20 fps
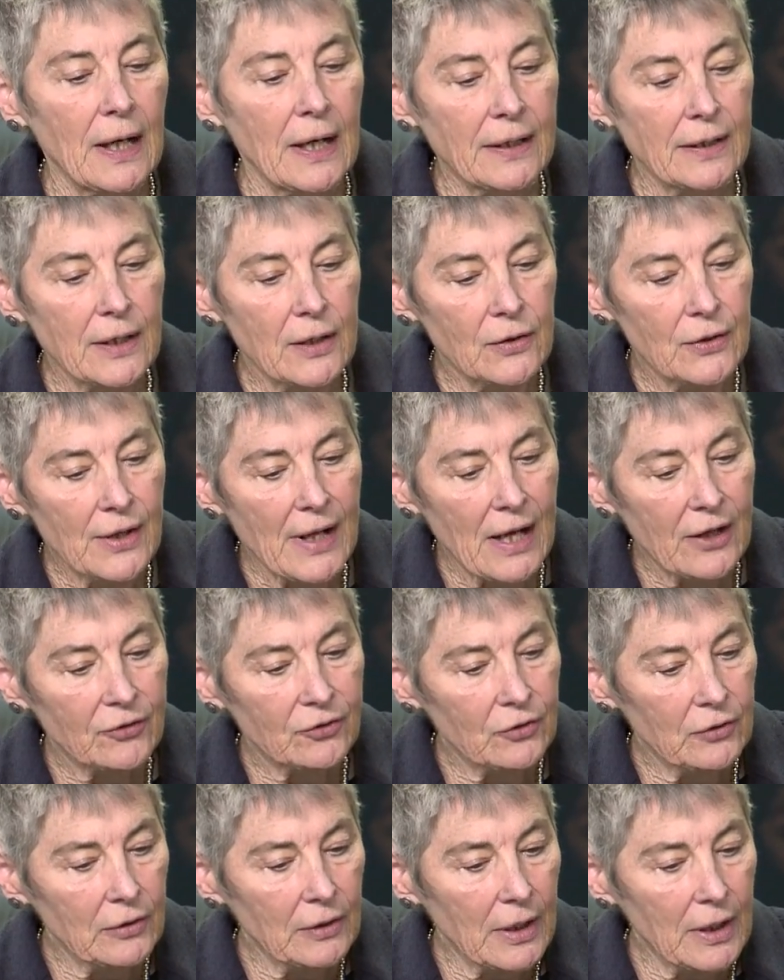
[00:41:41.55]
an
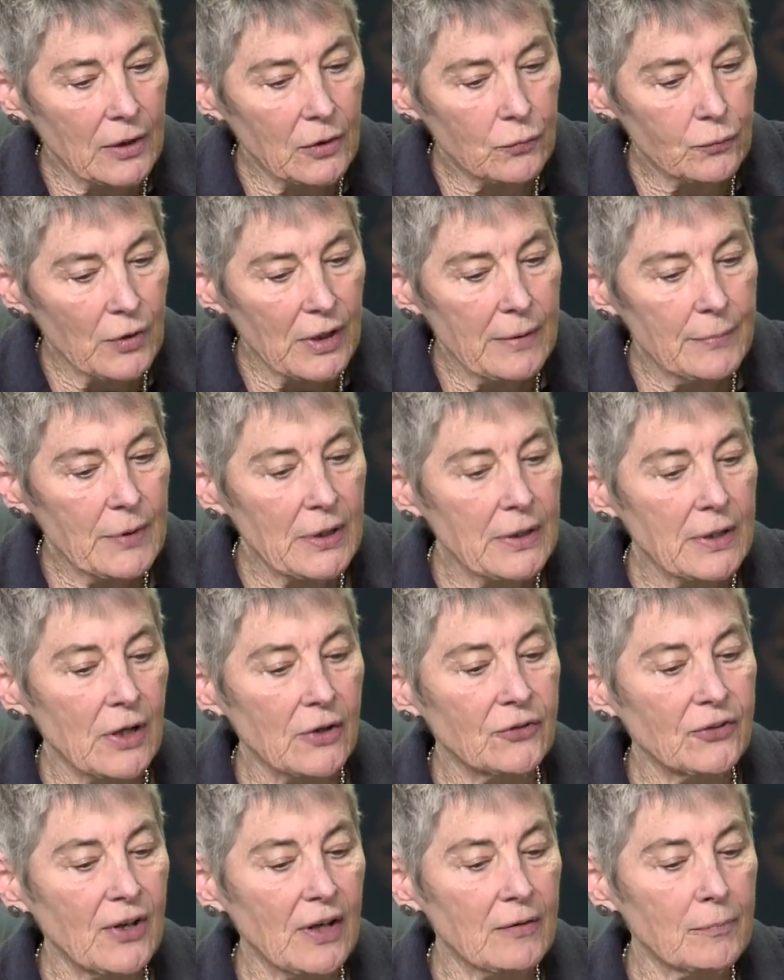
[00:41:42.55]
international agreement,
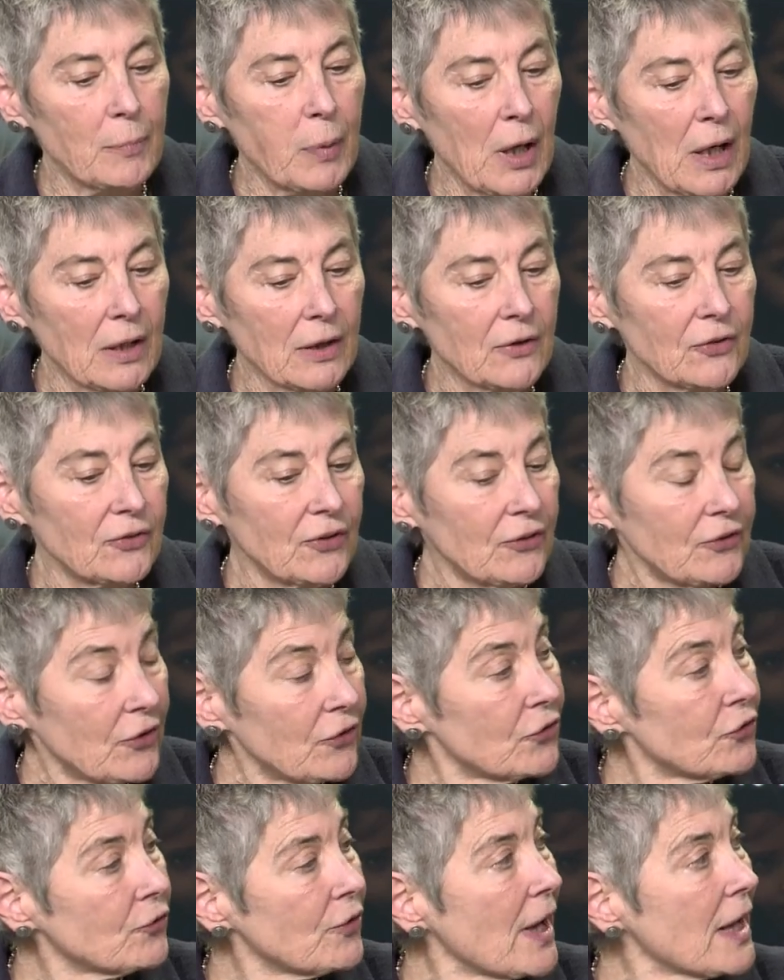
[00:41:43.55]
a set of policies
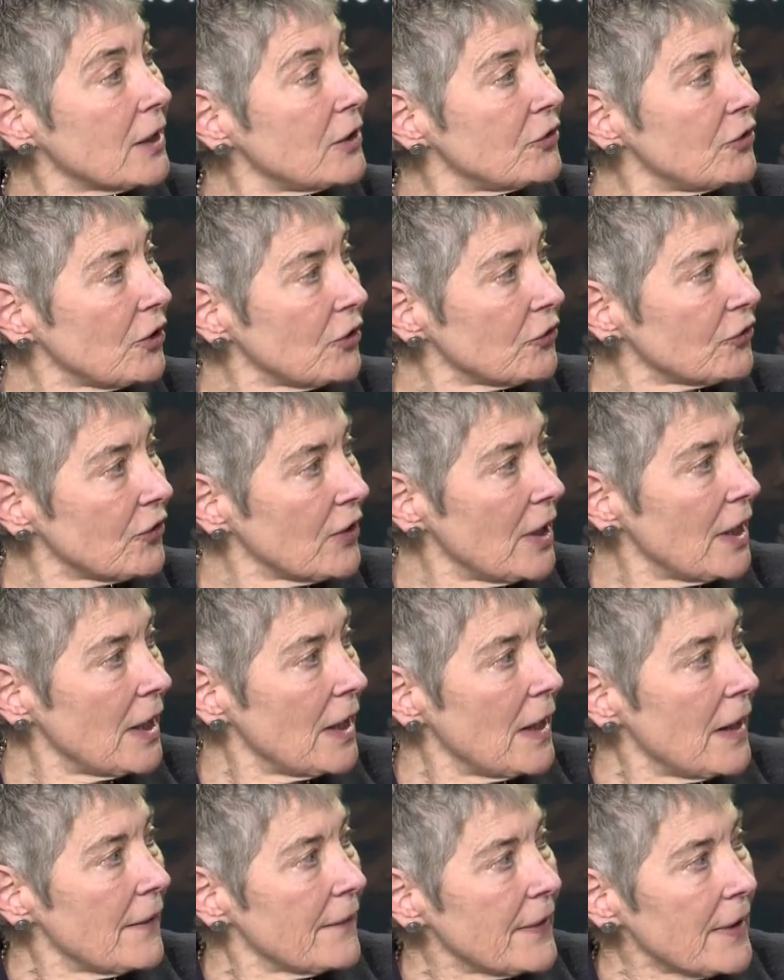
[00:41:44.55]
and strategies
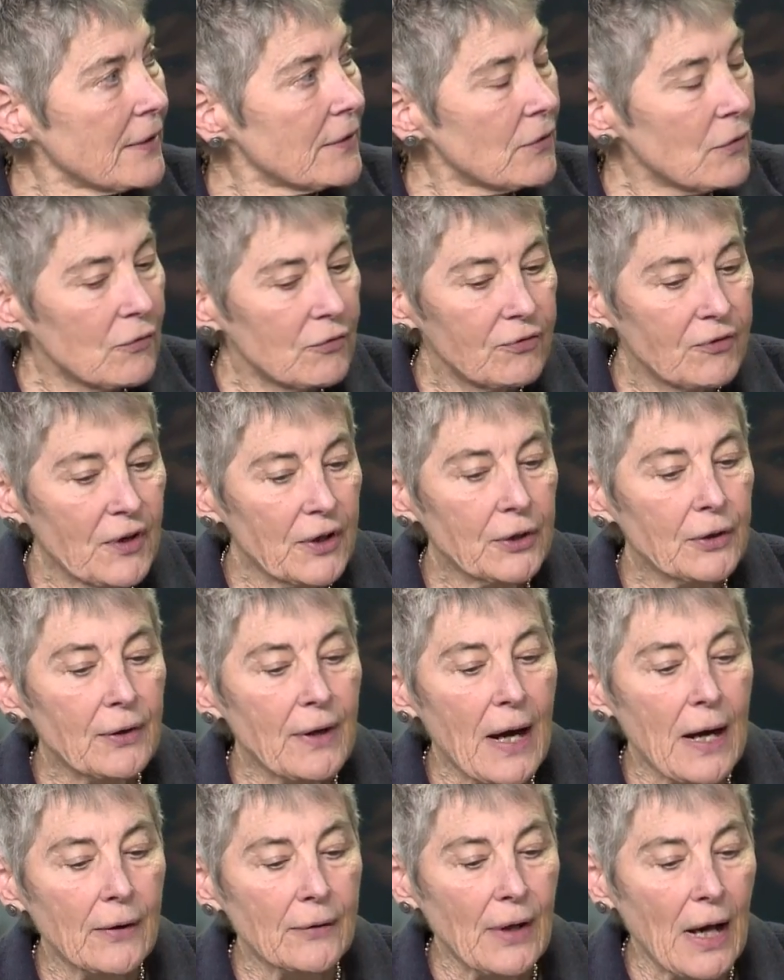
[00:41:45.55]
that
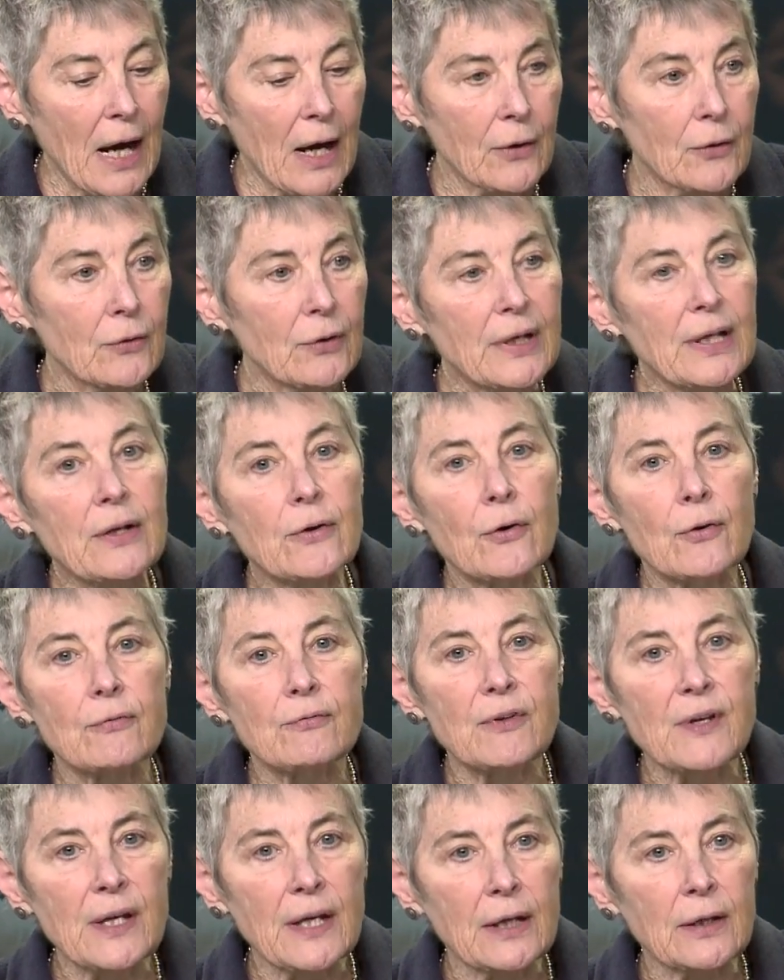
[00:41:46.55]
figure out how to
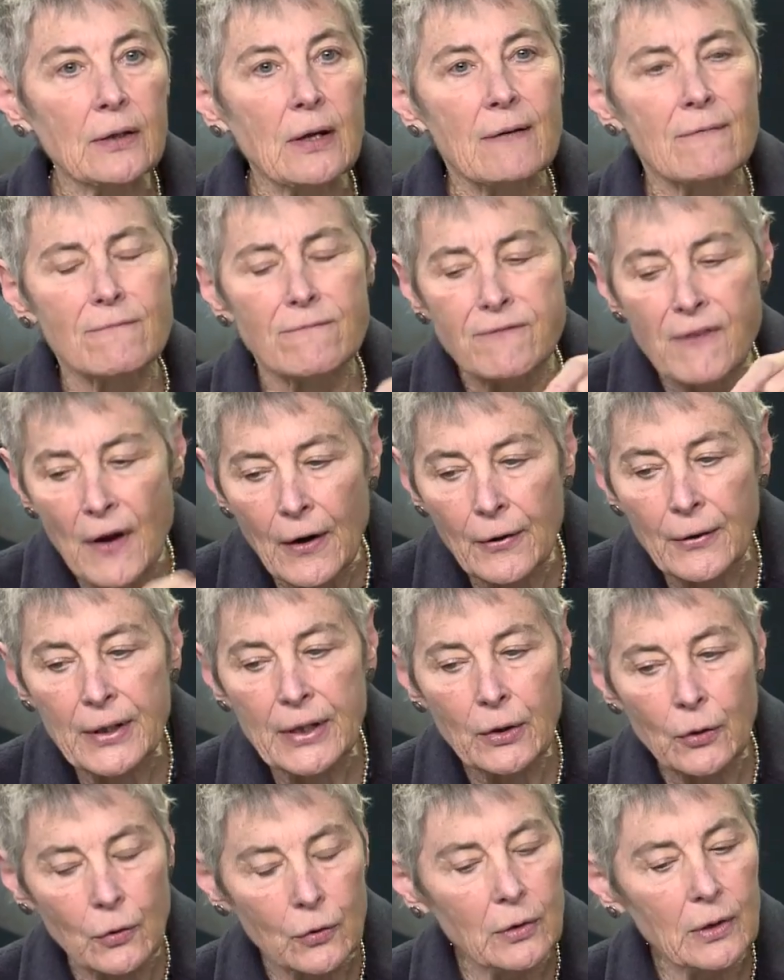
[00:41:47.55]
intervene
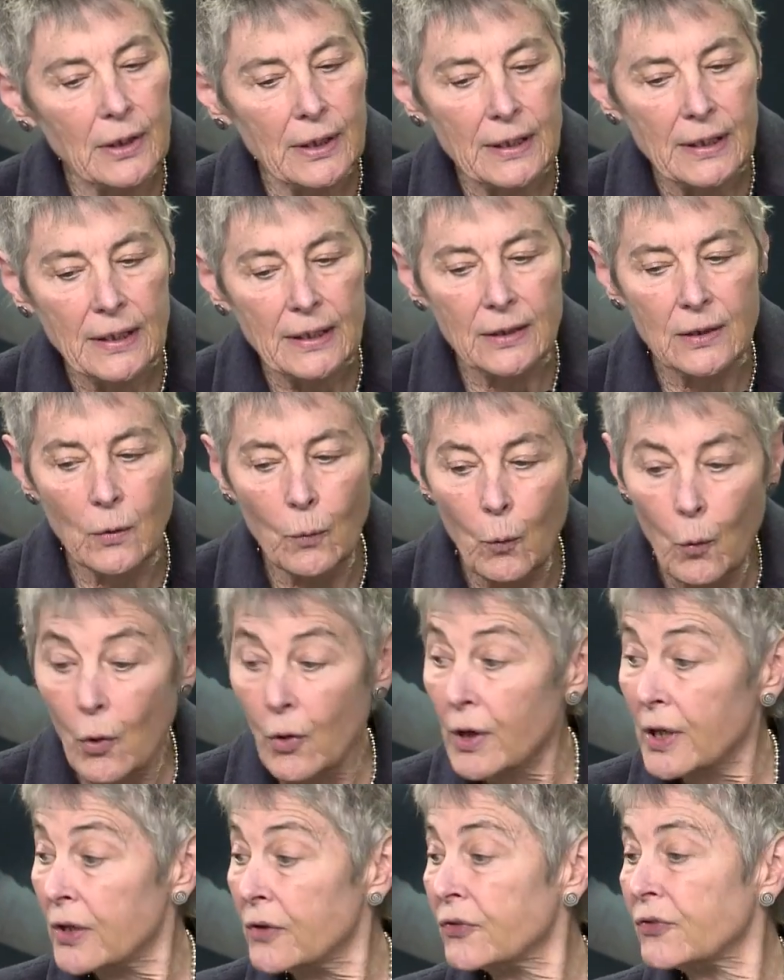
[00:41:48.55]
very early in the
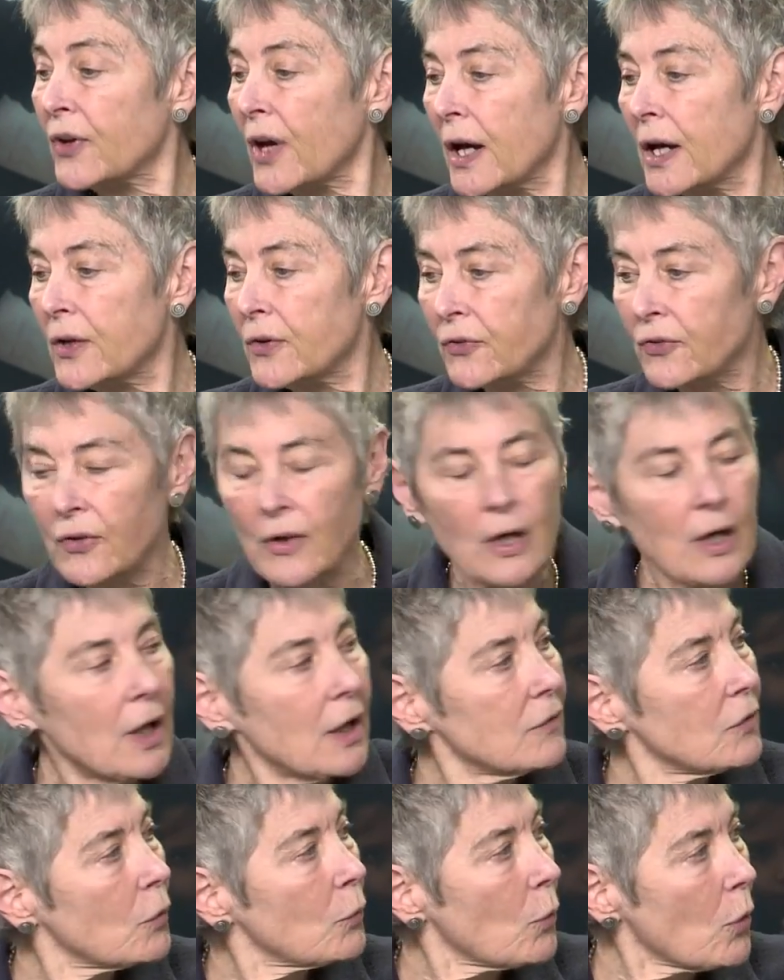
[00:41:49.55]
warning signs
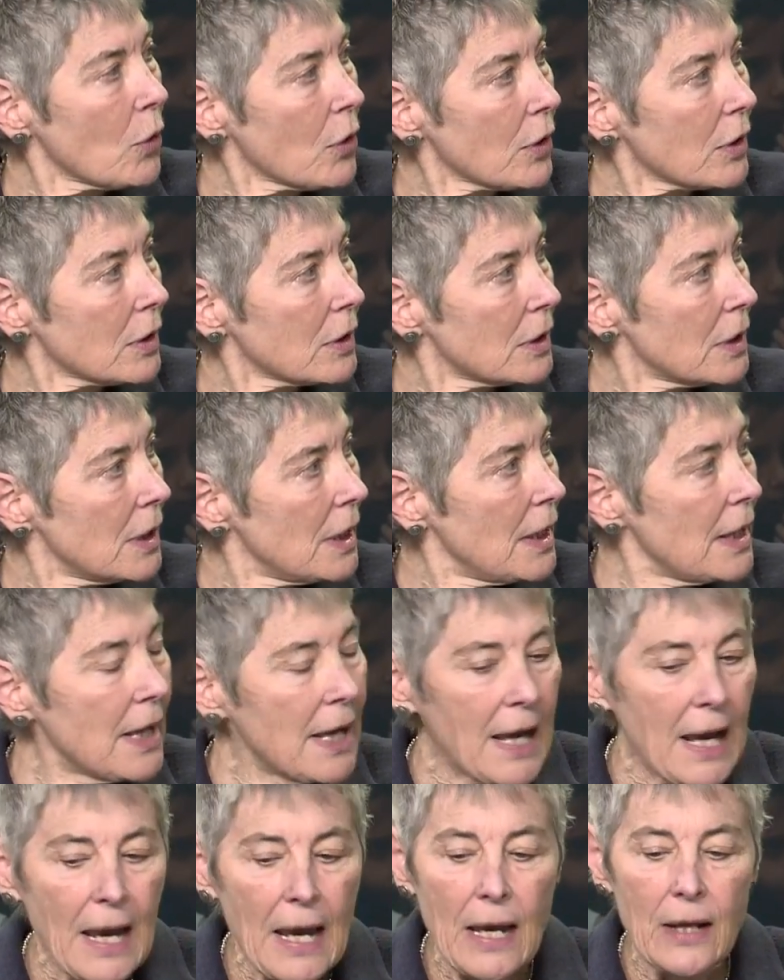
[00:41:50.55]
of a war
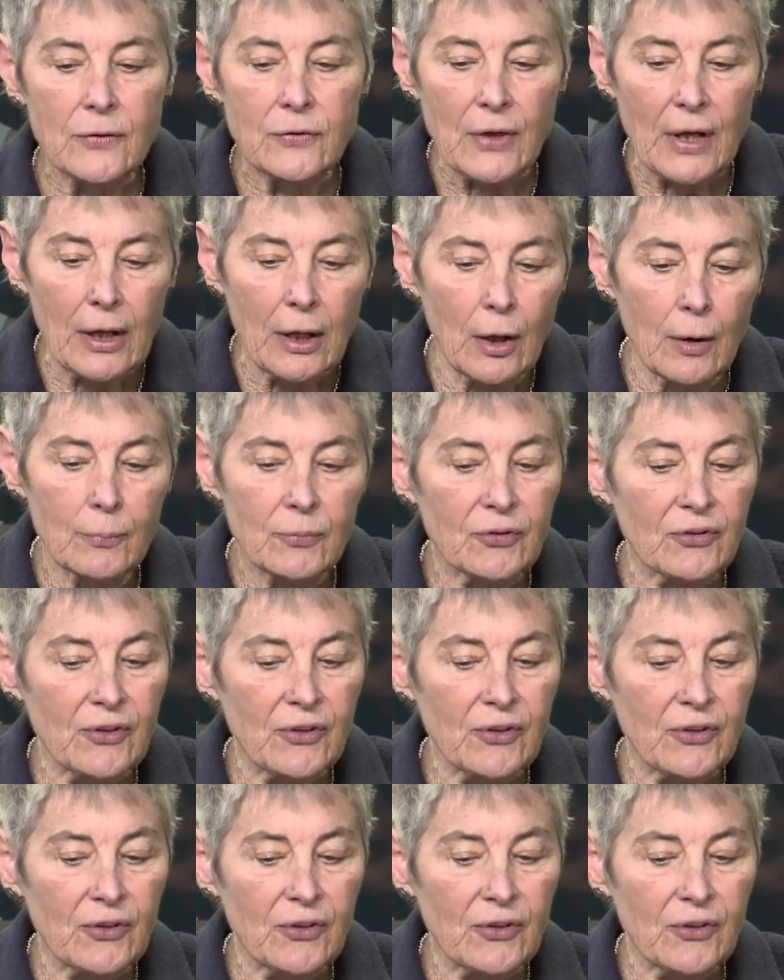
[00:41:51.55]
and to help